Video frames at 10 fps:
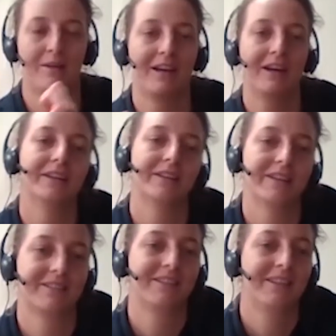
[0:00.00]
later
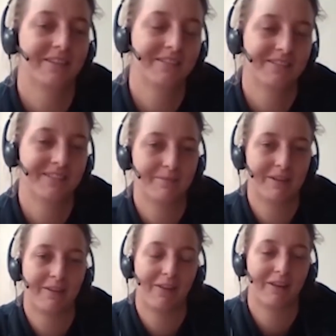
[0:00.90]
that's you know
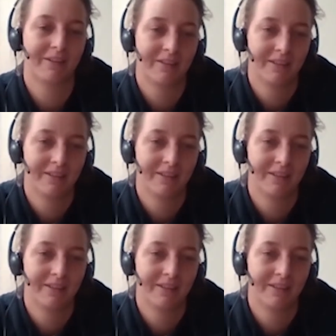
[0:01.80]
similar thing